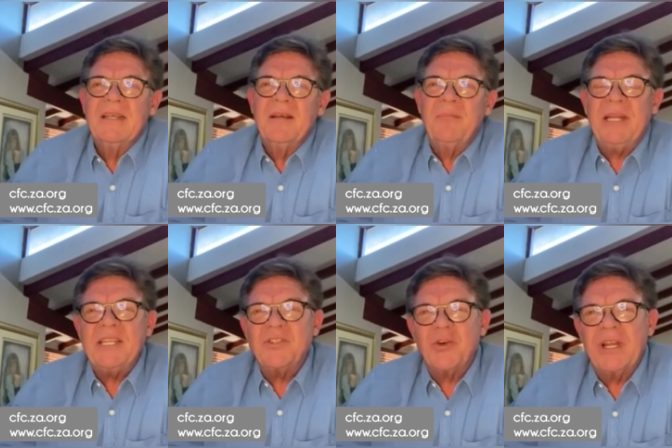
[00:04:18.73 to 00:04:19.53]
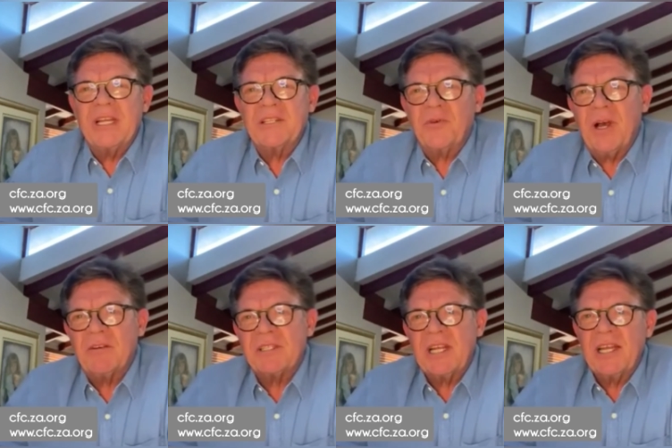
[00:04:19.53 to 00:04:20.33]
Please join us for our
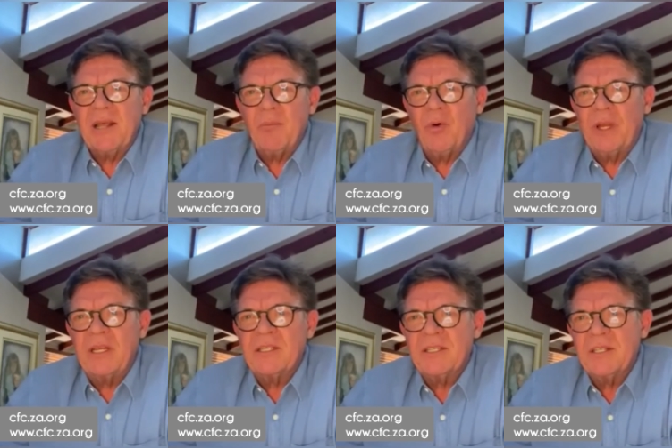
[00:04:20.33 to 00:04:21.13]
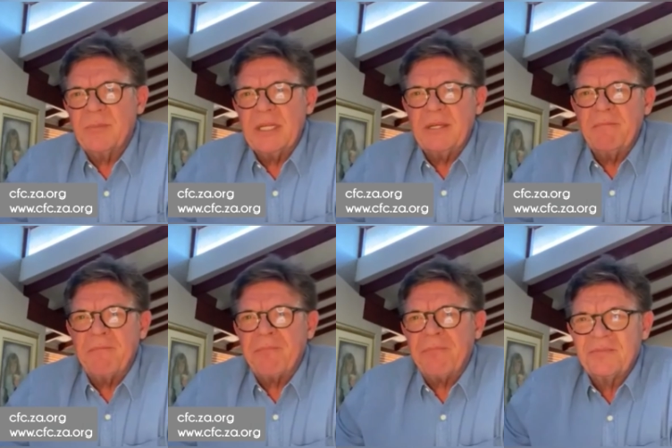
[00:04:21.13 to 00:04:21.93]
Sunday morning sermon.
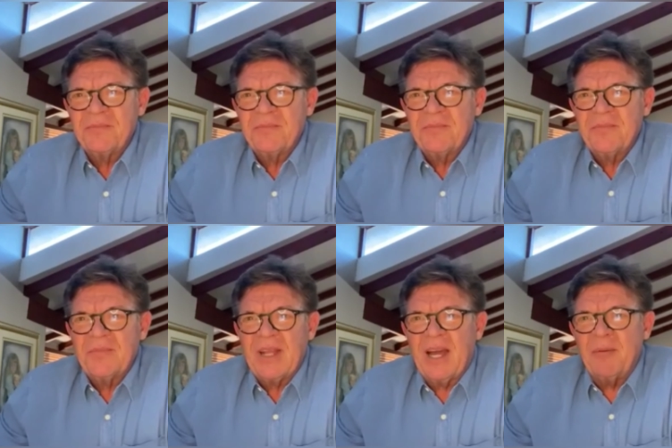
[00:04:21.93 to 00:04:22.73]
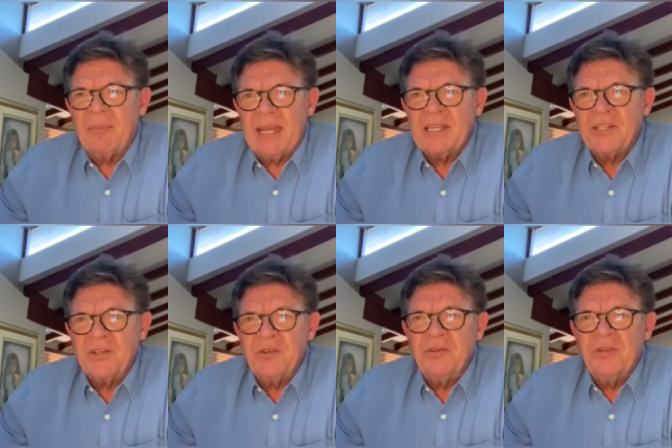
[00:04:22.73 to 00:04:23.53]
I bless
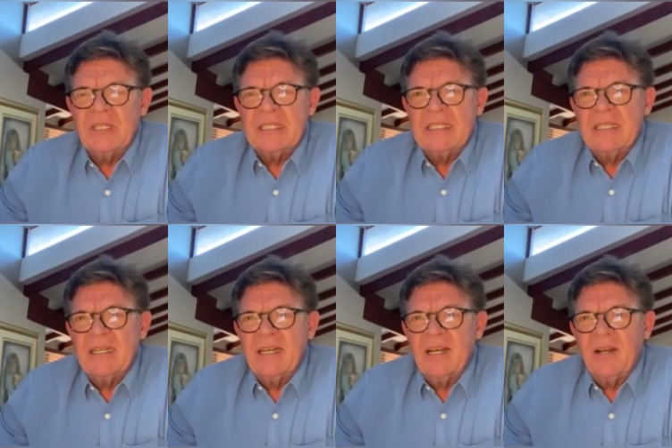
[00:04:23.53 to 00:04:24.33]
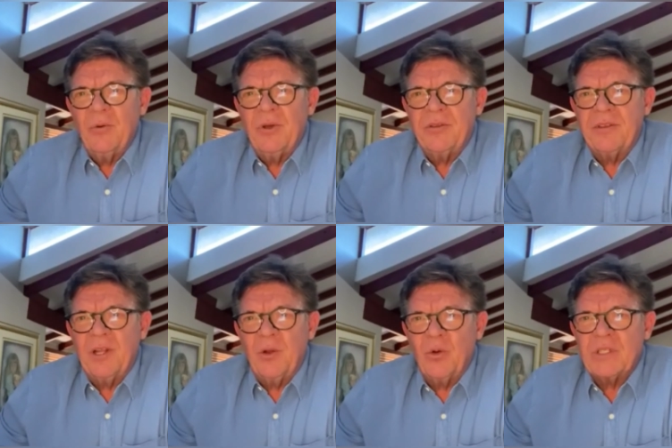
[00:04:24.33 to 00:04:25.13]
you with the
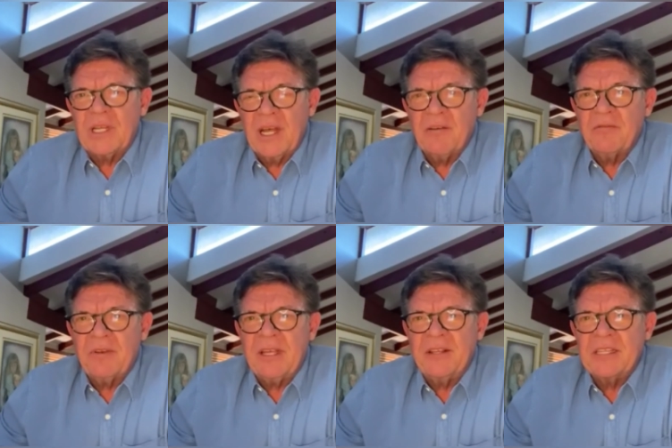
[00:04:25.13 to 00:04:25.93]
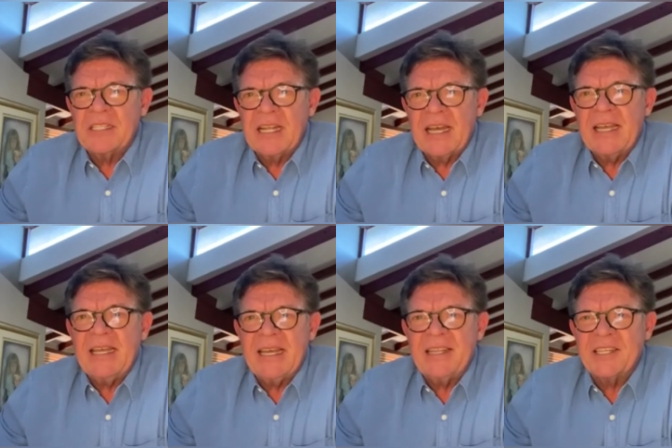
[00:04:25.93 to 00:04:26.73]
Lord's love in this
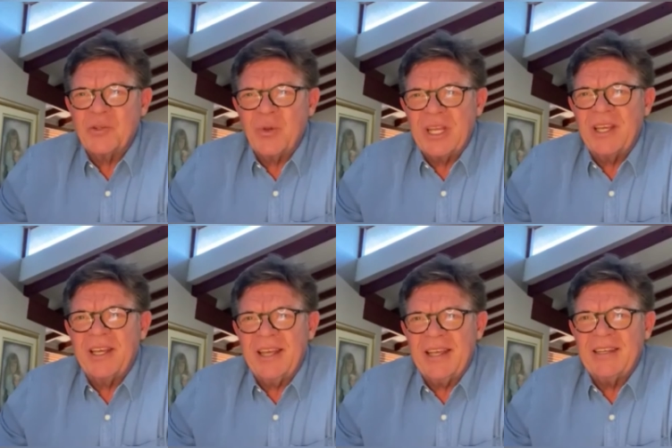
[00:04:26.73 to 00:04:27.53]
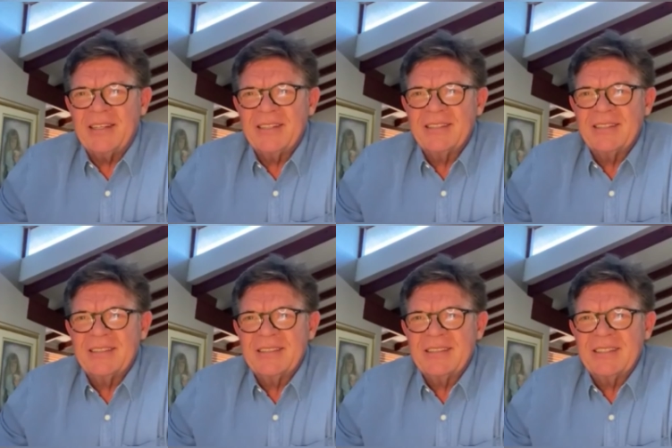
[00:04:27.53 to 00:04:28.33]
day and this week ahead.
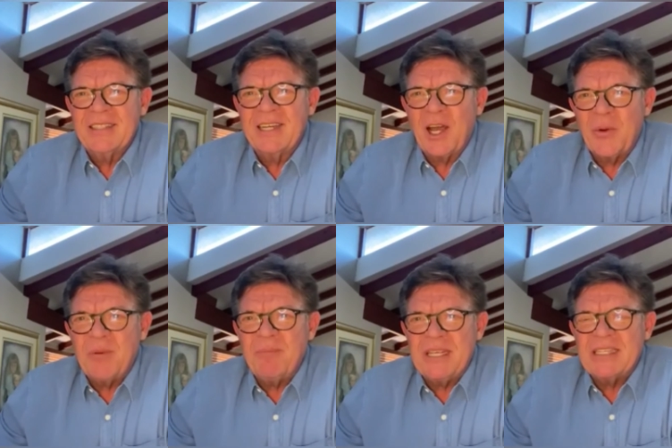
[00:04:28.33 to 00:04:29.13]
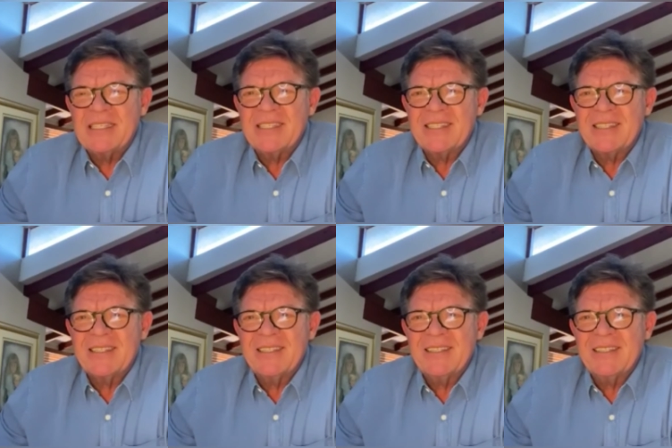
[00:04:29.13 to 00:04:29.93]
Go in peace.
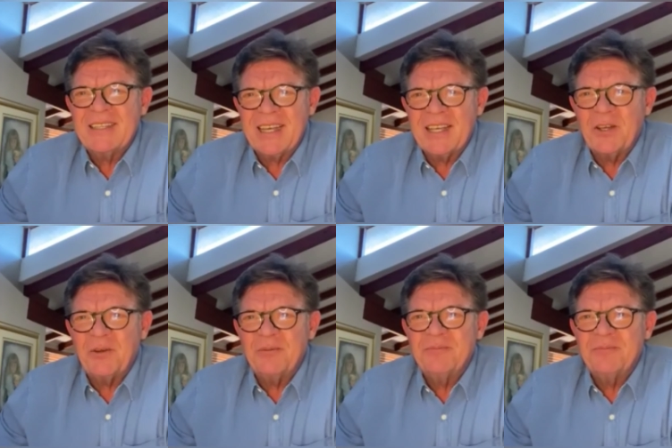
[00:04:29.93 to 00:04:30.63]
Thank you.